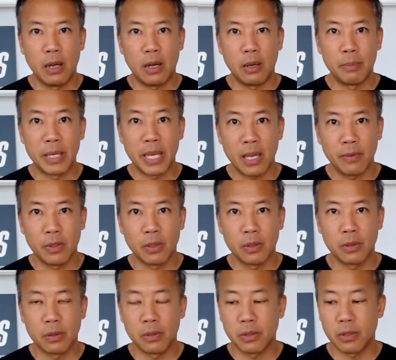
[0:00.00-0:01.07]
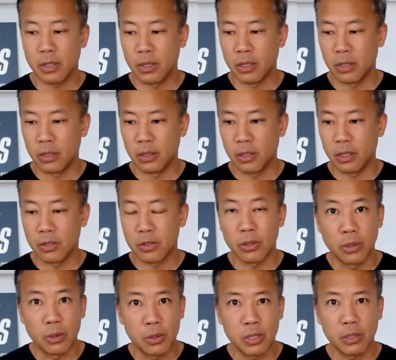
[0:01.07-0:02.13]
uh, behaviors and uh,
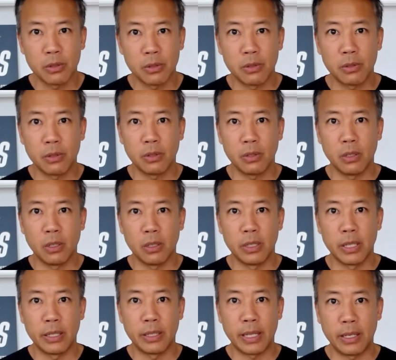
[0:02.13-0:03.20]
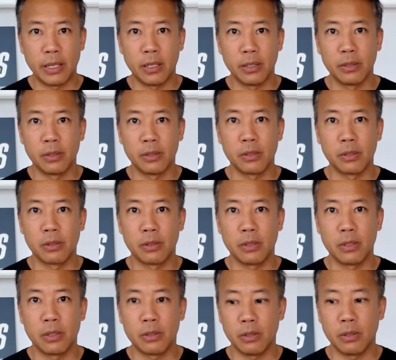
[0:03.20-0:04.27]
solutions uh, than than others.
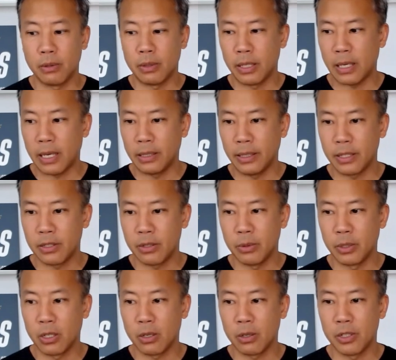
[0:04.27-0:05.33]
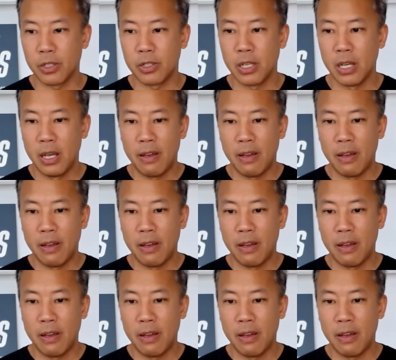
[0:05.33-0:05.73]
And so I, I, like to encourage.